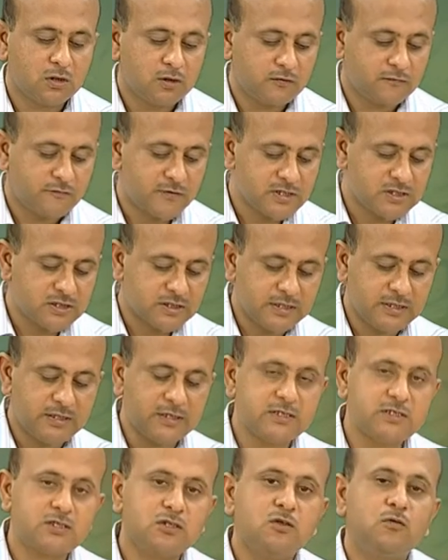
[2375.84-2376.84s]
First thing
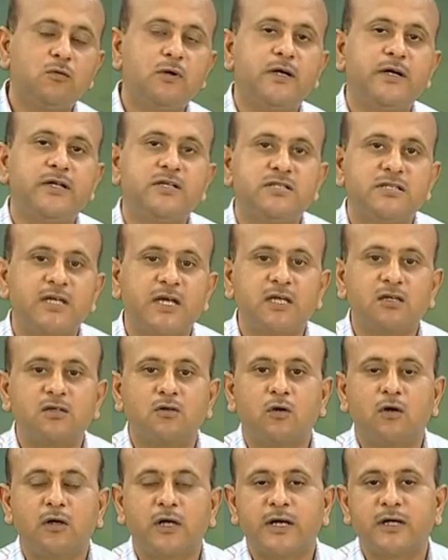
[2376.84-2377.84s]
is you will dissect
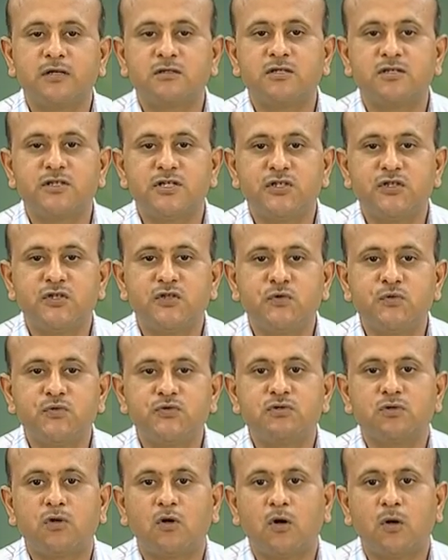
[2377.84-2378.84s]
or get the
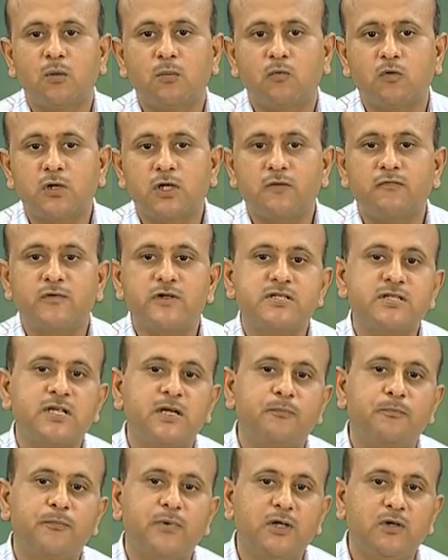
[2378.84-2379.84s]
tissues or whatever
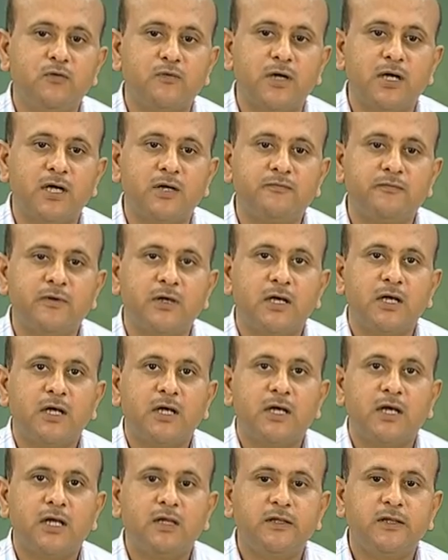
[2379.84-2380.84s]
sample you have
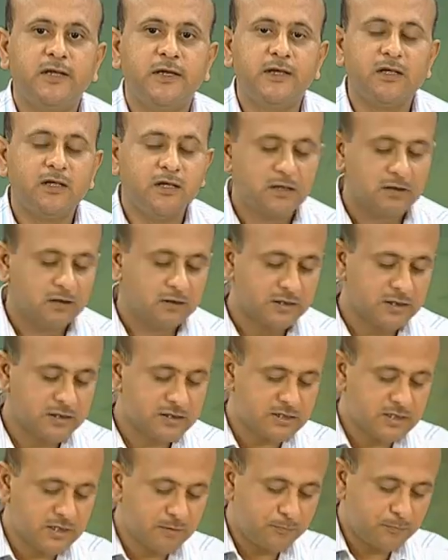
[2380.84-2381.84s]
and then that
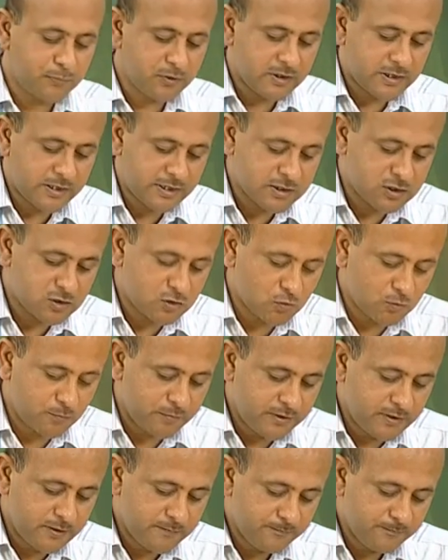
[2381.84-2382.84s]
sample has to be